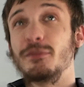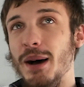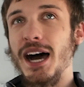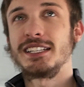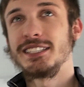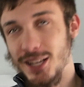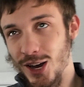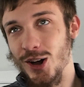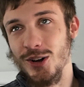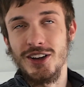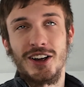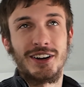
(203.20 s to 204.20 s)
Mossy
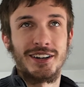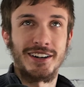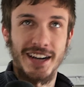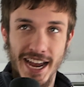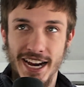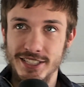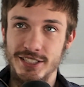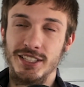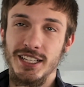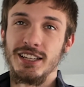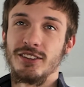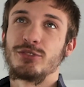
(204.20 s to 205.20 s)
Oak are
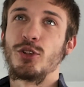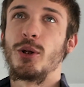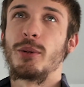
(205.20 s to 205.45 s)
actually the floor